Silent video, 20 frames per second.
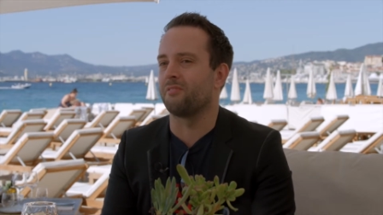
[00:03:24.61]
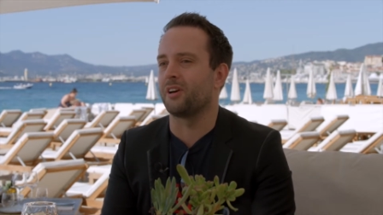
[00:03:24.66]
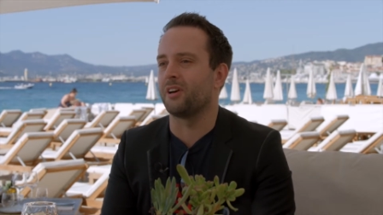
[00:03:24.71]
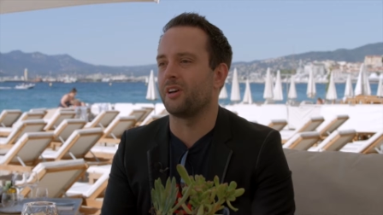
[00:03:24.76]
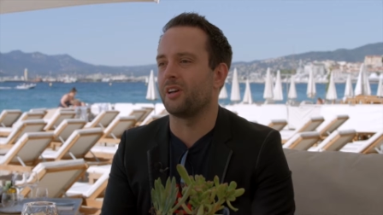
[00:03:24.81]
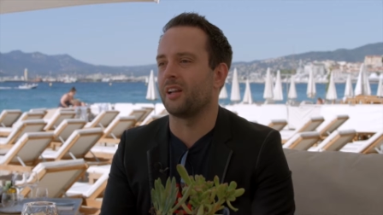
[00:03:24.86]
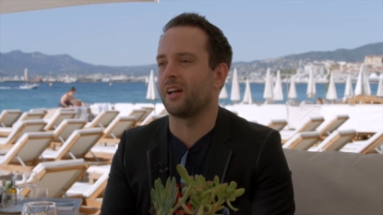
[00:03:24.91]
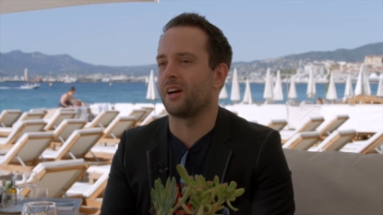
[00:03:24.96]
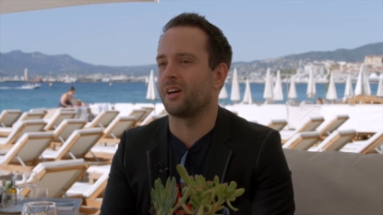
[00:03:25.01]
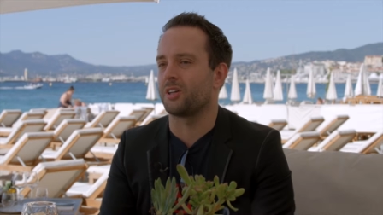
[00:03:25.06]

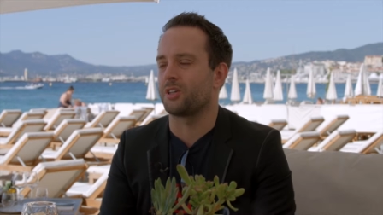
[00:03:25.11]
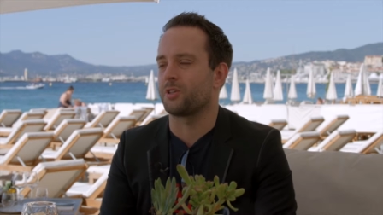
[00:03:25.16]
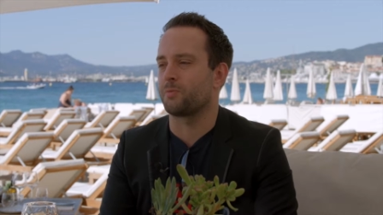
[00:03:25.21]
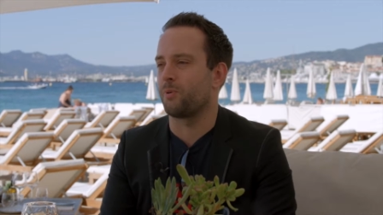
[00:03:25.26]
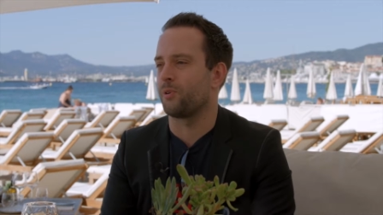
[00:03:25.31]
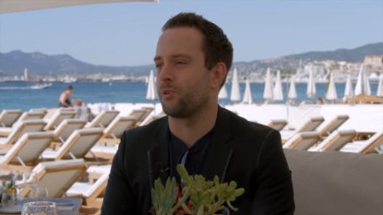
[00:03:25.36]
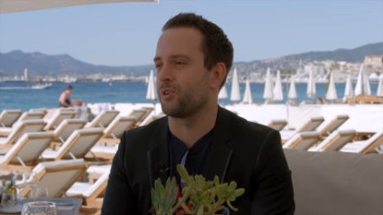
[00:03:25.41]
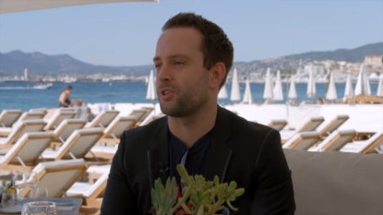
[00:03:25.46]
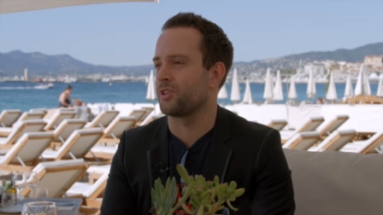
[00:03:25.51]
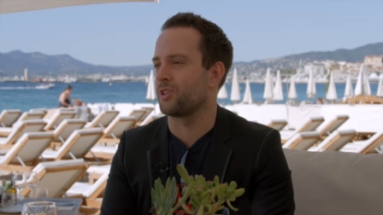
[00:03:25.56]
very large
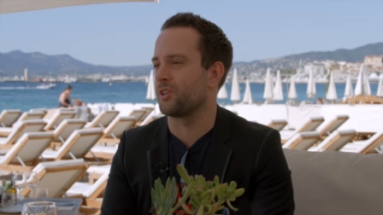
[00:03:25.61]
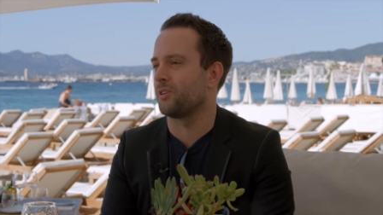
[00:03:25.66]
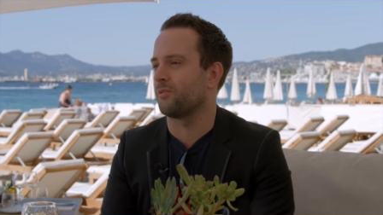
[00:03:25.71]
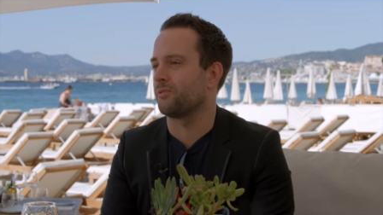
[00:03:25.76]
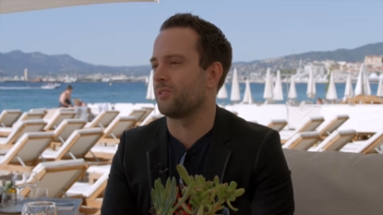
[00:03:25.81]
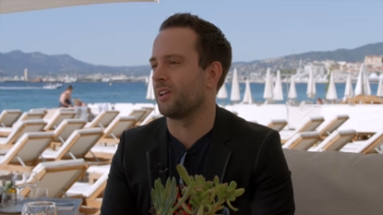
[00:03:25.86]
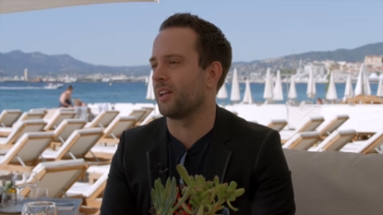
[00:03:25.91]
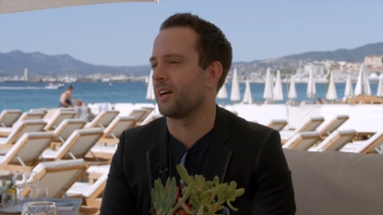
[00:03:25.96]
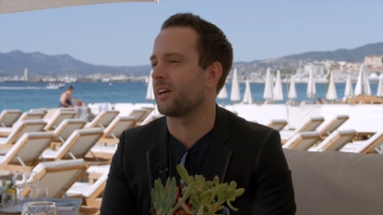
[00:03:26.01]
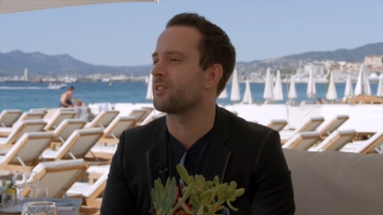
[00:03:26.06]
portion
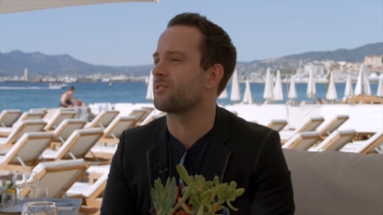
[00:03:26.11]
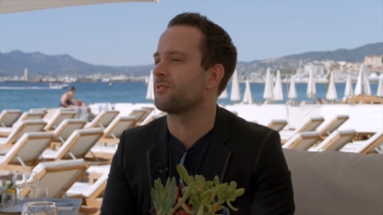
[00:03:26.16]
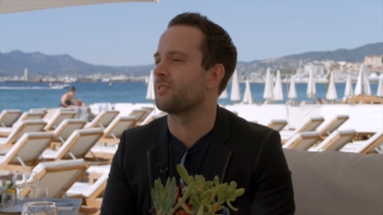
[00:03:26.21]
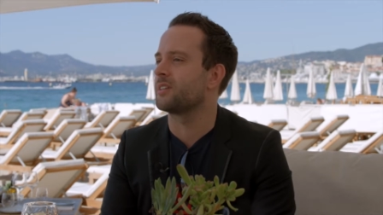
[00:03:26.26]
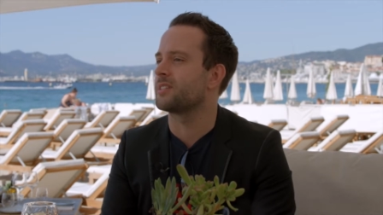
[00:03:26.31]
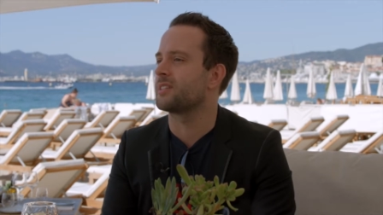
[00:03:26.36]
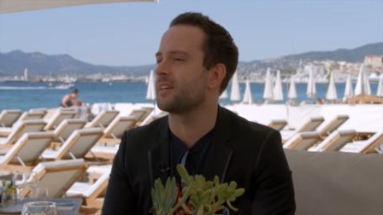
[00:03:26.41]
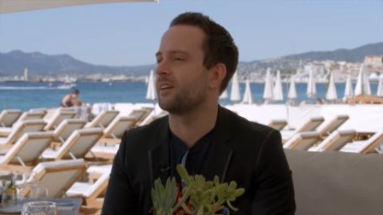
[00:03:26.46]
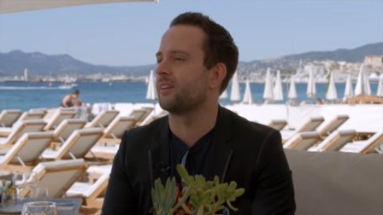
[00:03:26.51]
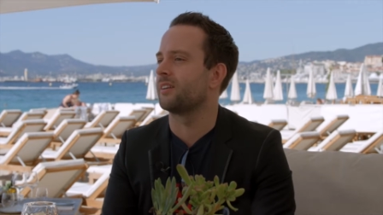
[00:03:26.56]
of the luxury
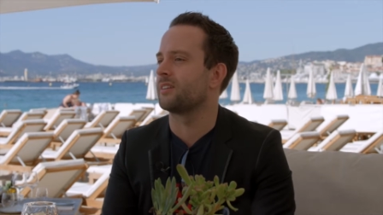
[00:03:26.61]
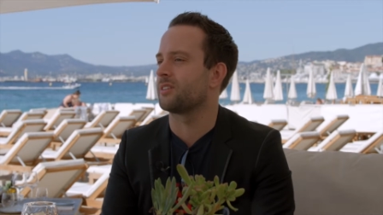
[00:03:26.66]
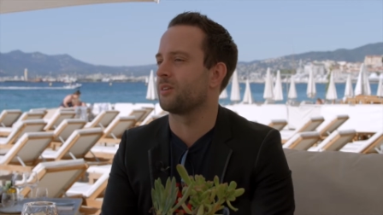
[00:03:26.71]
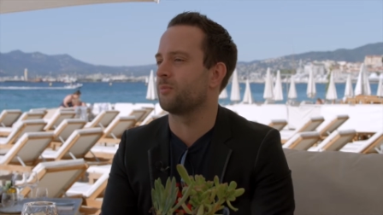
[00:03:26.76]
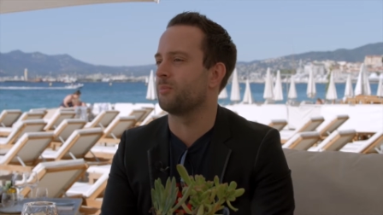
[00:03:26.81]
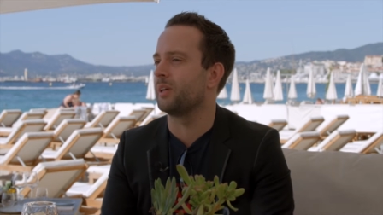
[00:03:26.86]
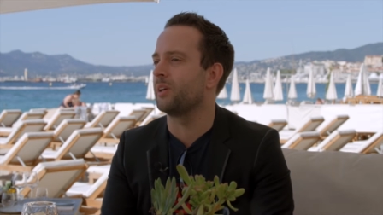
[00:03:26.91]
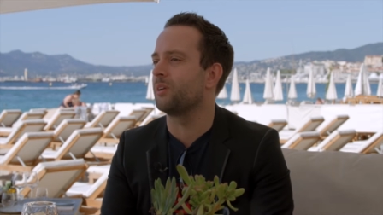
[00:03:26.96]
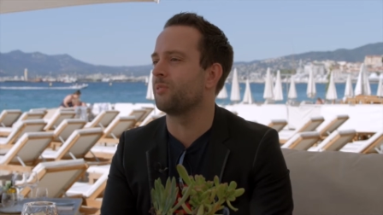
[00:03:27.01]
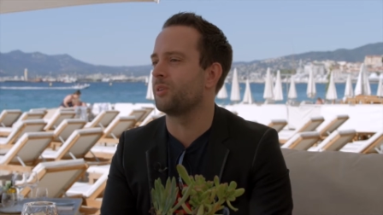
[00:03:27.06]
sales are
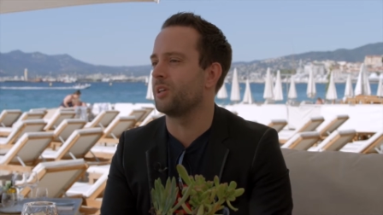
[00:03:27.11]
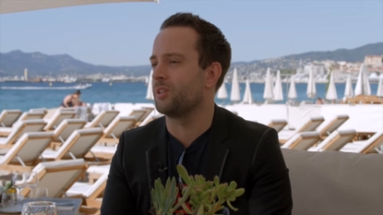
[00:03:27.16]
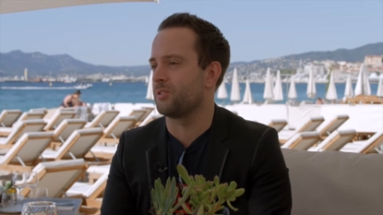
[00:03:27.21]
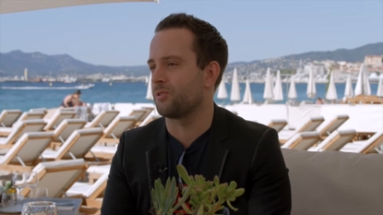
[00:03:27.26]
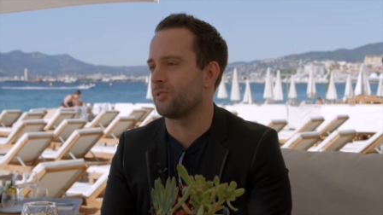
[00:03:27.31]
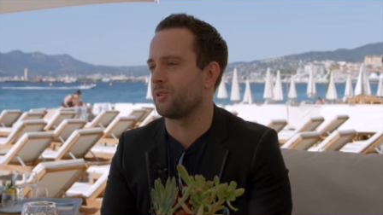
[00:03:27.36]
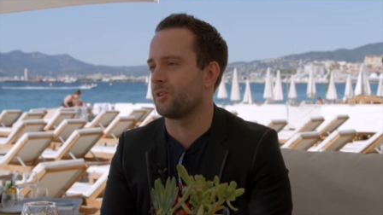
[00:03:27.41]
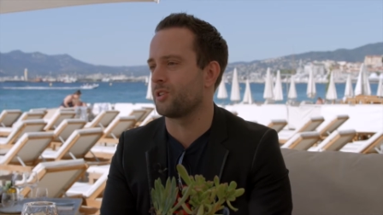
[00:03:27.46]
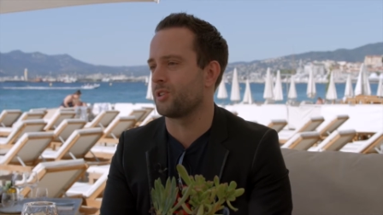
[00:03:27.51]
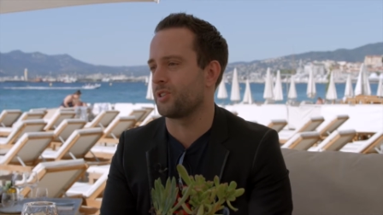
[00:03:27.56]
being
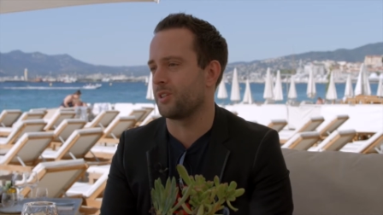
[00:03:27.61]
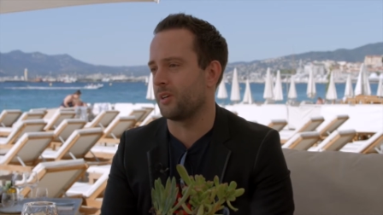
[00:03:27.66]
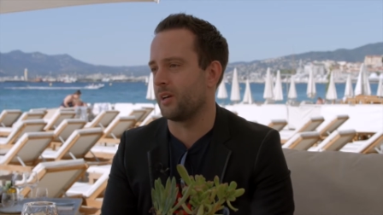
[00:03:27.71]
researched